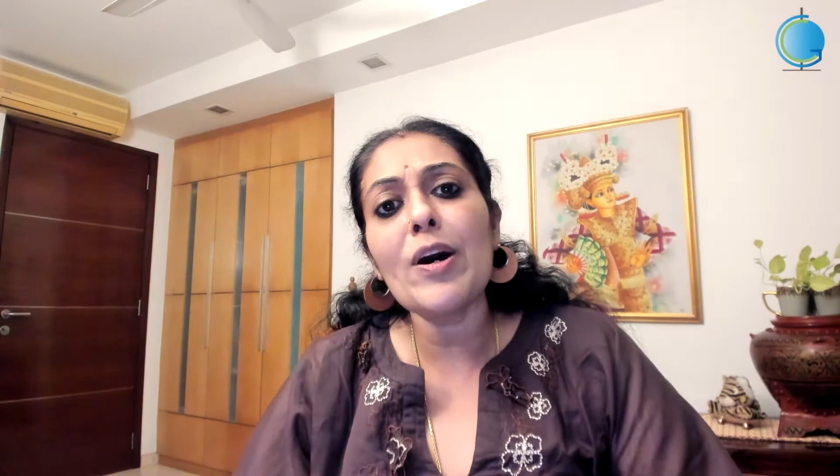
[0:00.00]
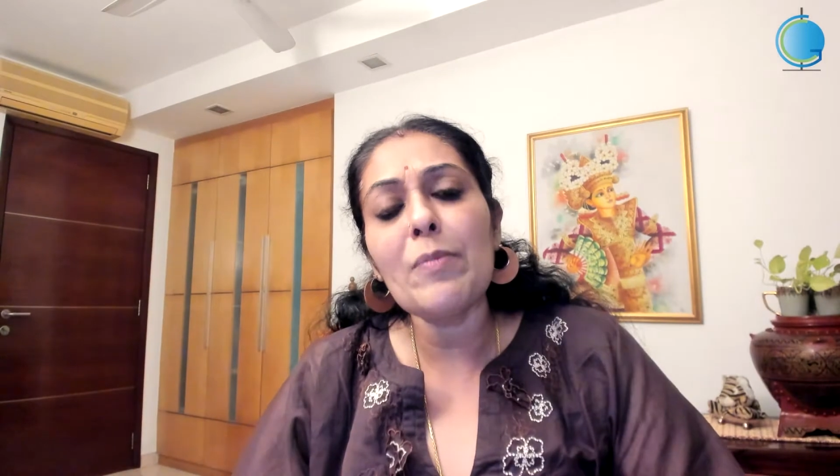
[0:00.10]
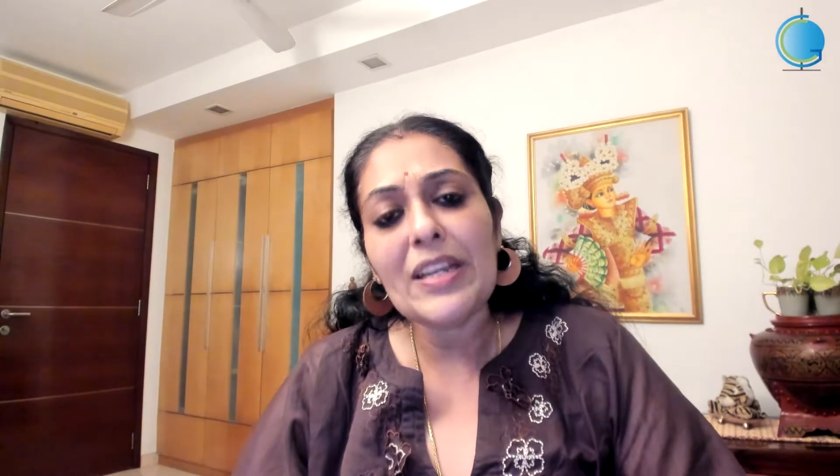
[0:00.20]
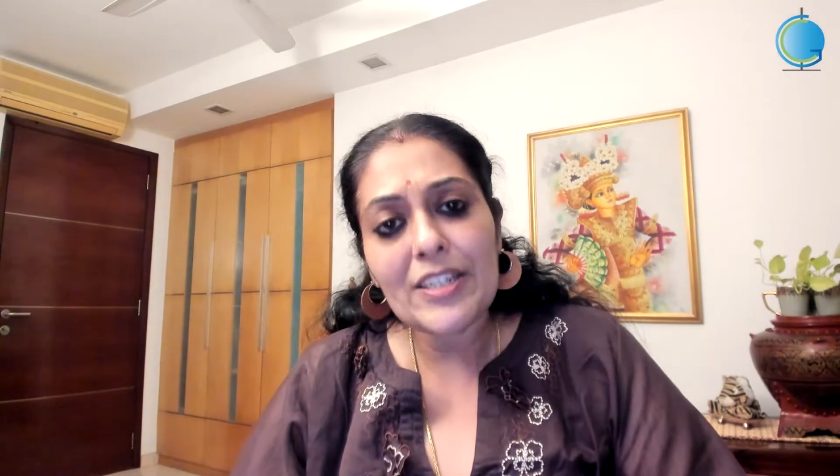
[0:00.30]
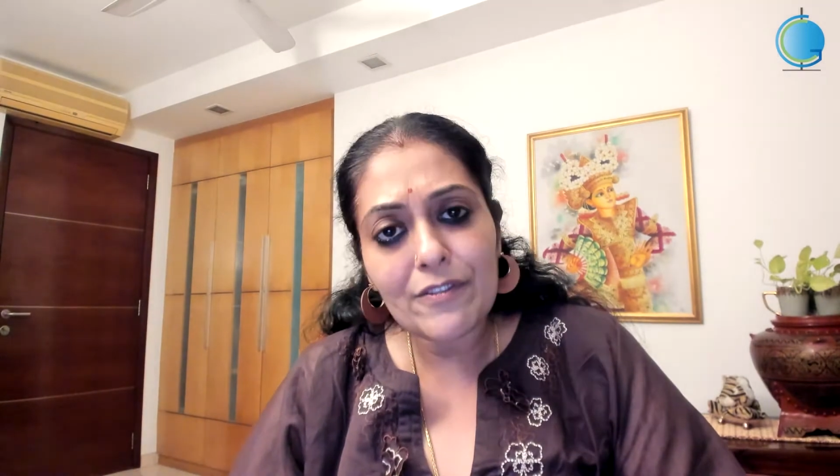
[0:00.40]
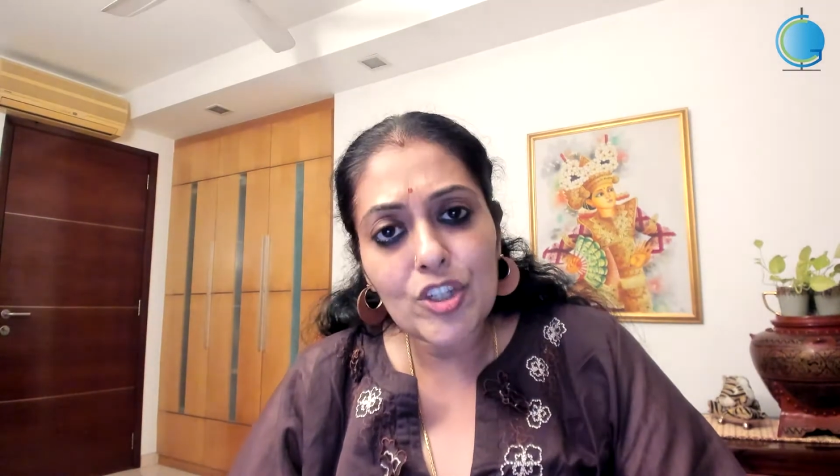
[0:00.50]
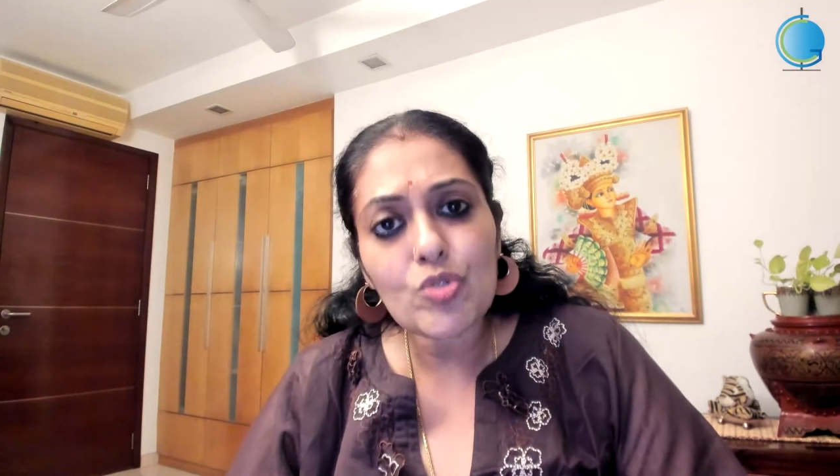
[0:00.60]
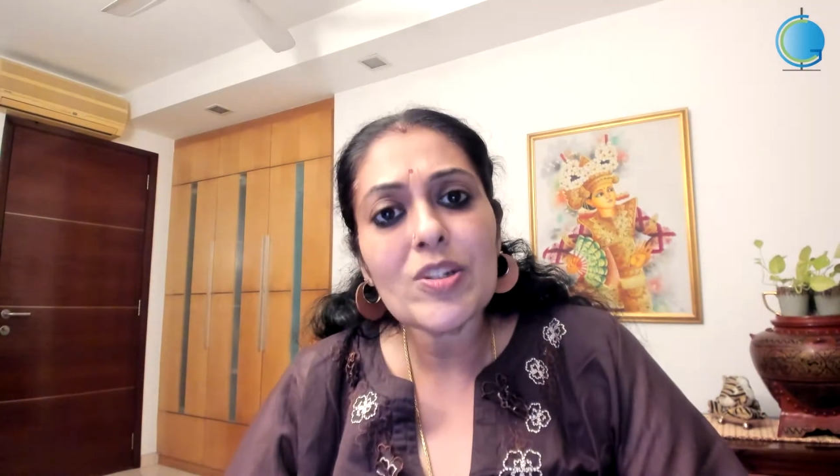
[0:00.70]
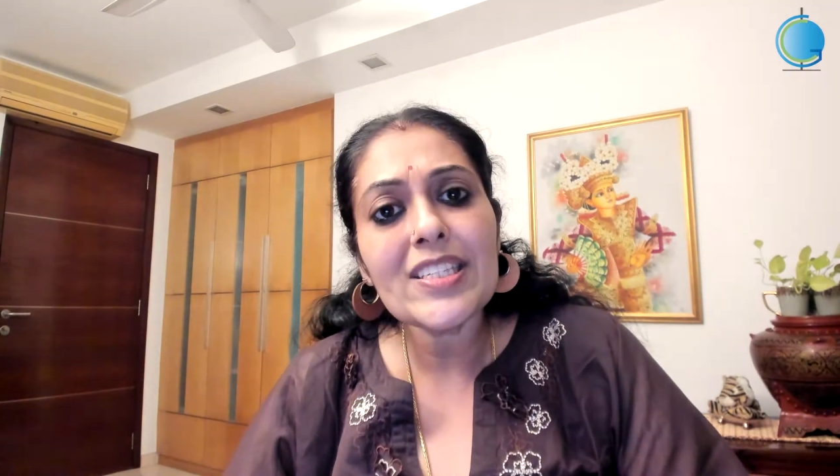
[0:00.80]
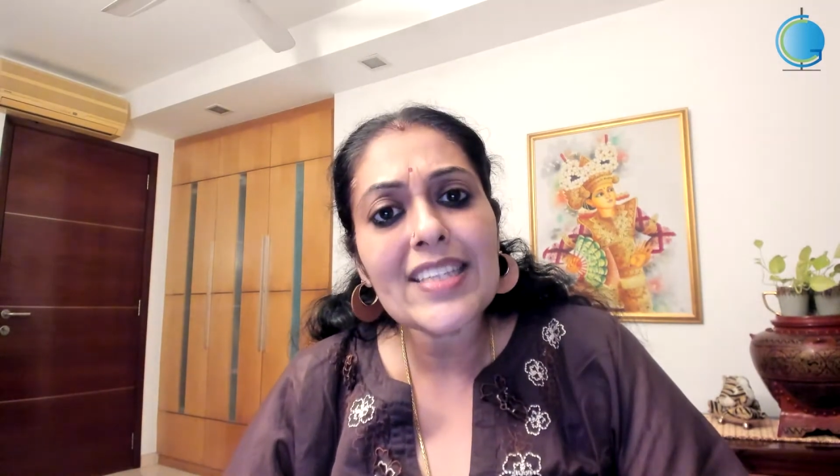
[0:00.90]

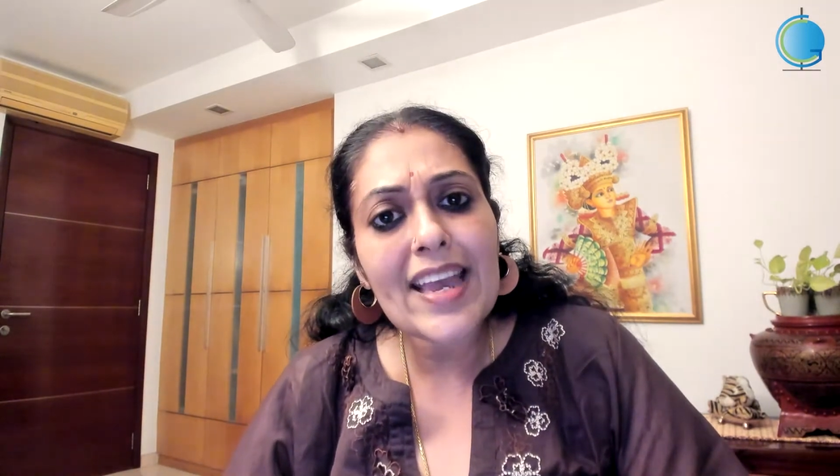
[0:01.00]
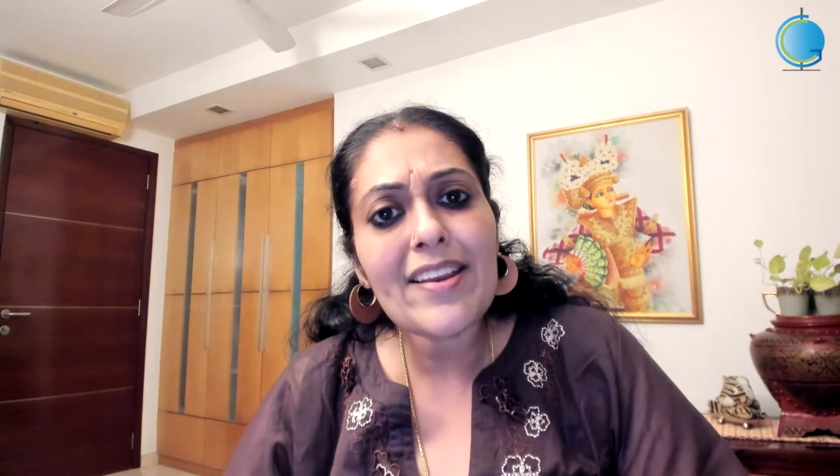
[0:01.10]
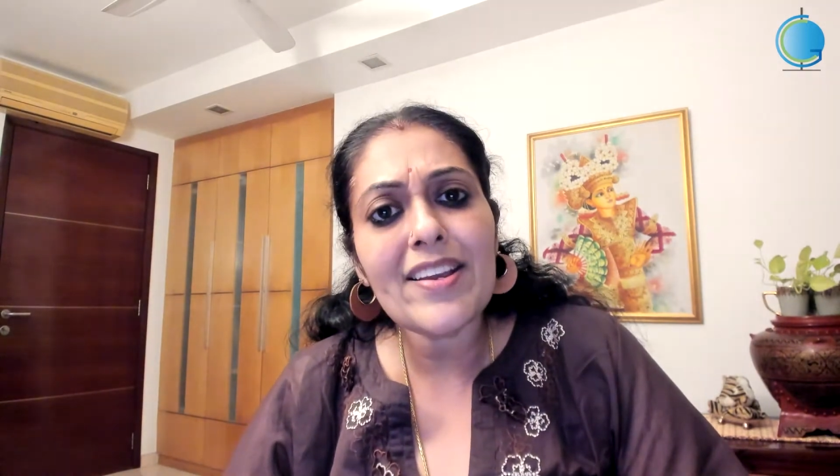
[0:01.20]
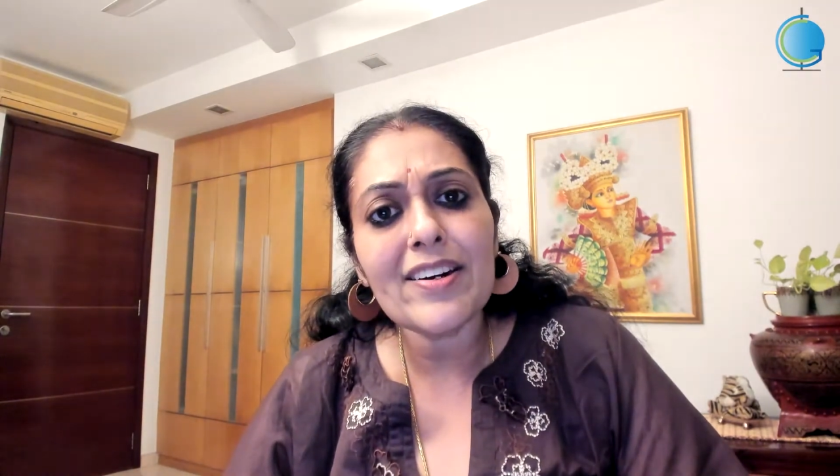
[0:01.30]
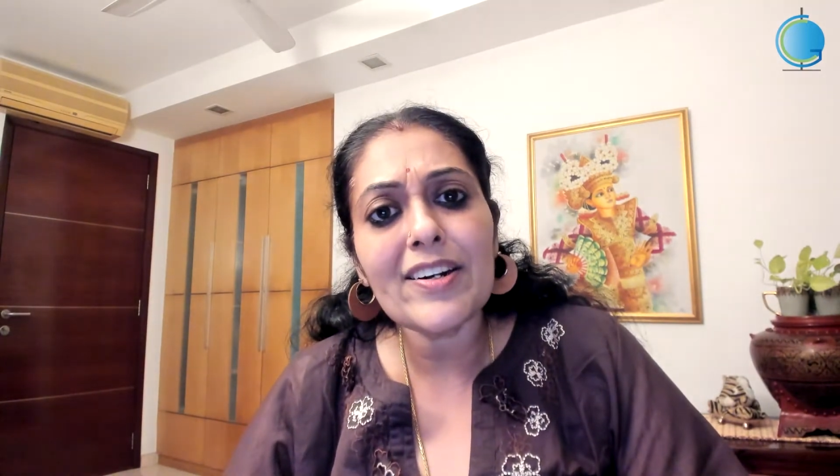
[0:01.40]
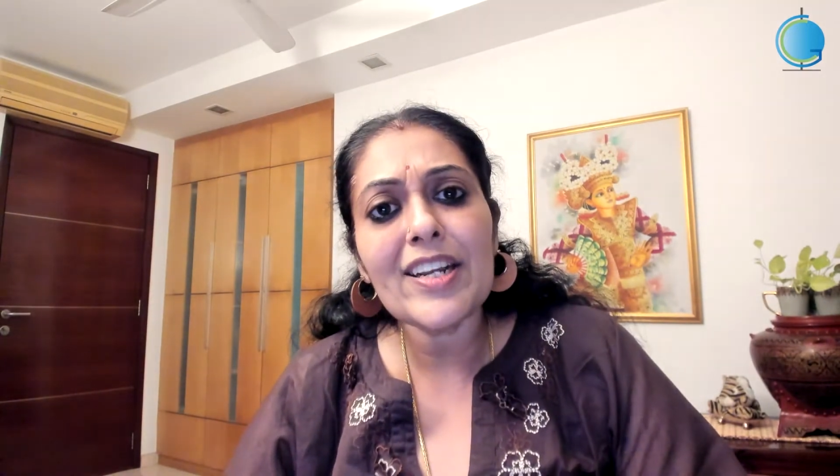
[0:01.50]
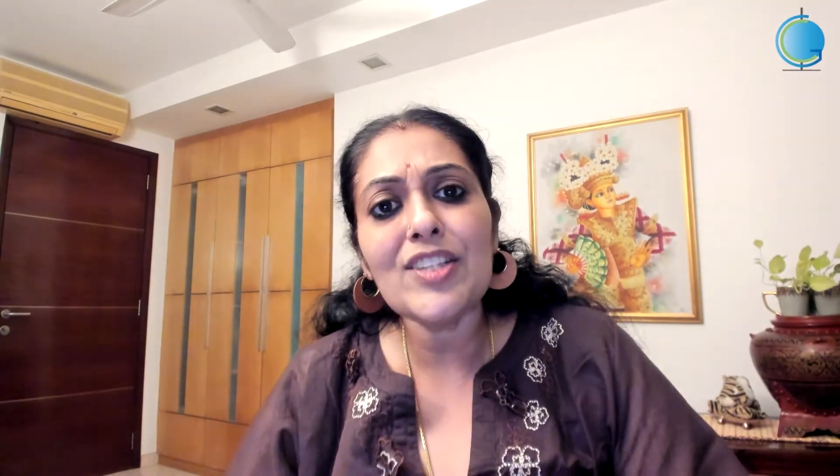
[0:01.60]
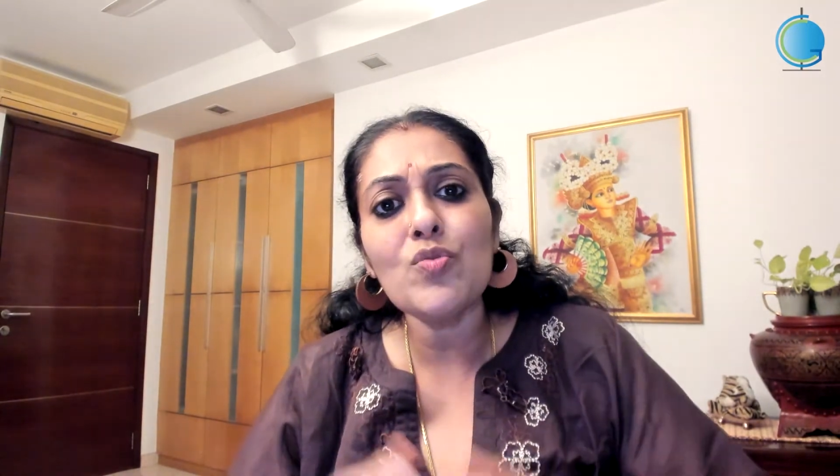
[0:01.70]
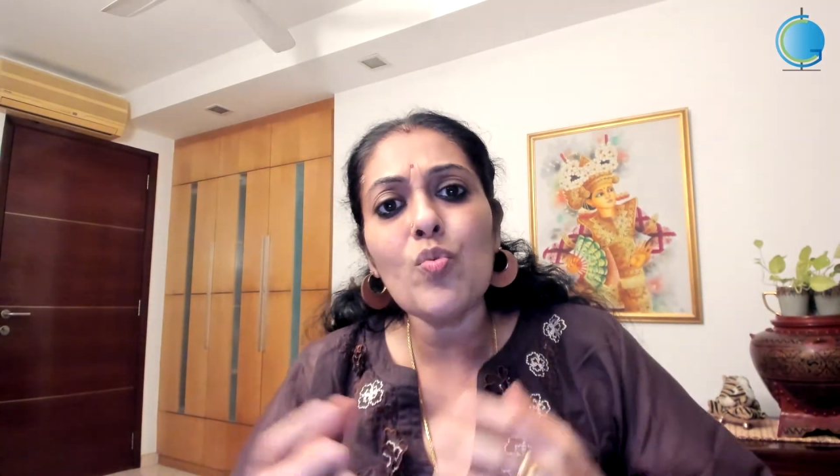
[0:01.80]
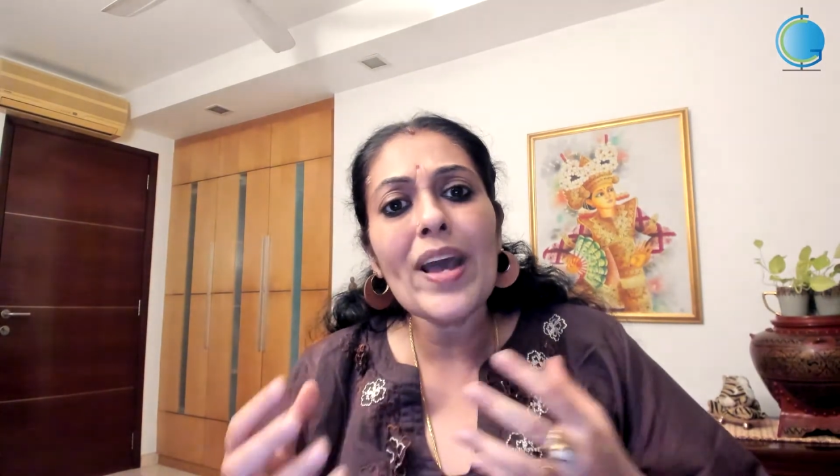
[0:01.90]
individuals' career
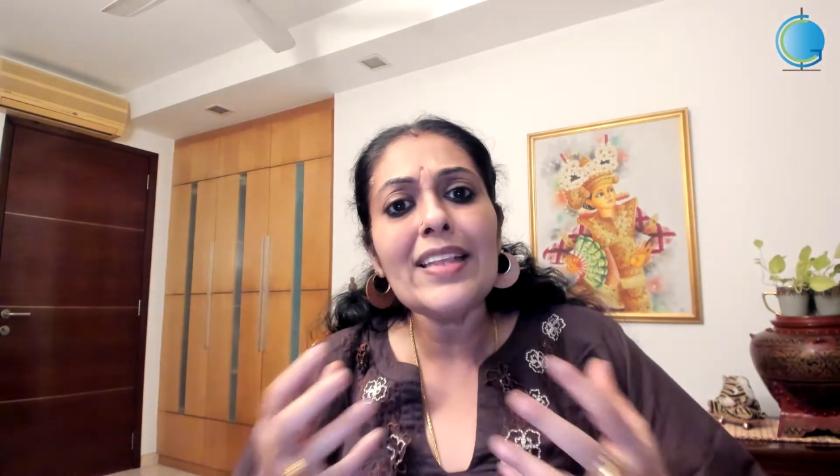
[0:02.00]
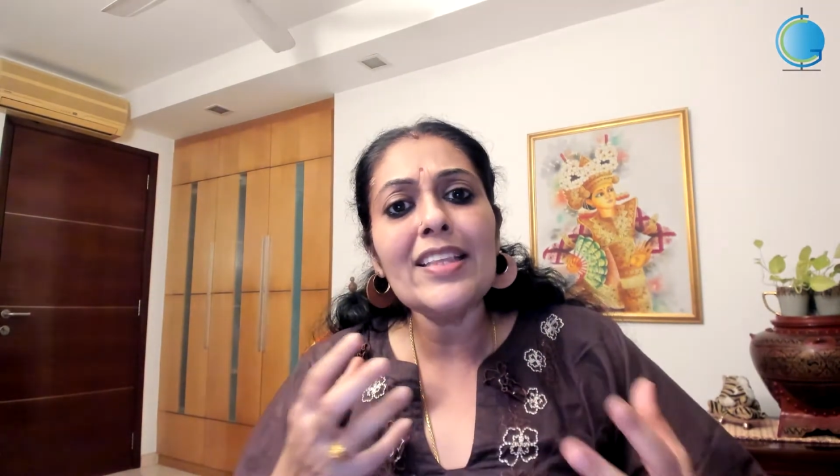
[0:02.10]
is when the